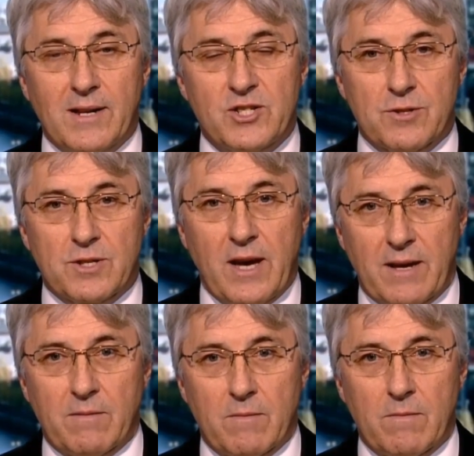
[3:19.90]
let's just
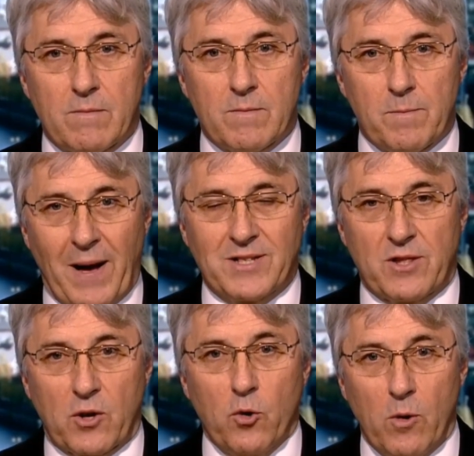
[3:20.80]
get back
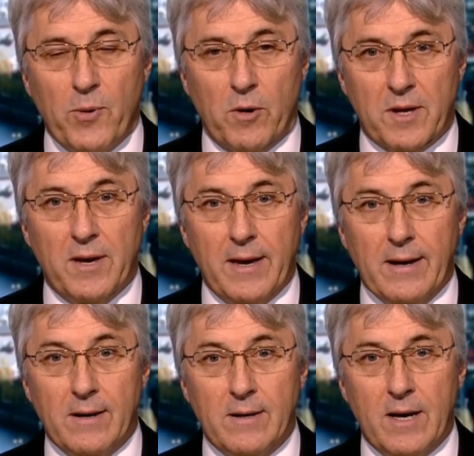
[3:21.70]
to the core point
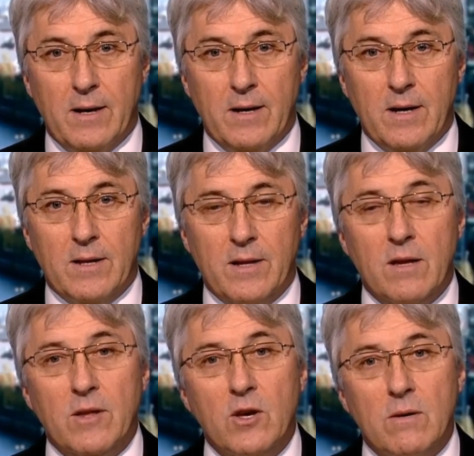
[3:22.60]
here. Well, it was a, it was a
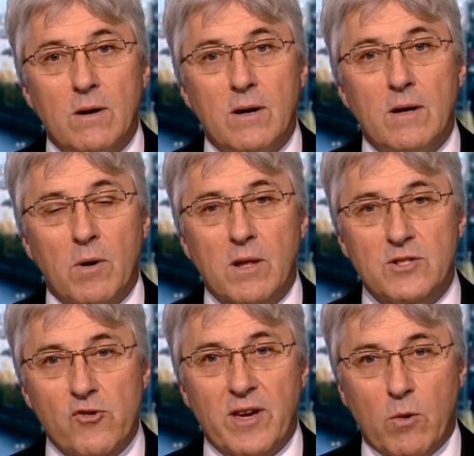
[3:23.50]
straight the, the, question. Well,
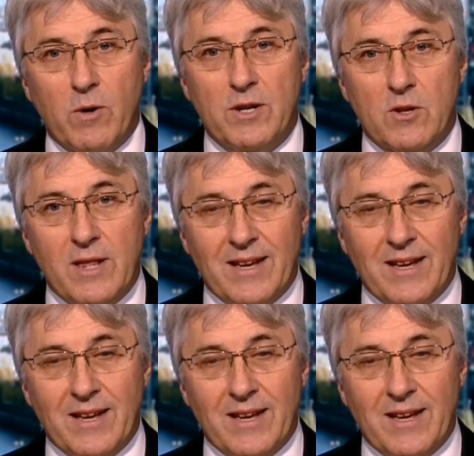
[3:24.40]
the, straight que the,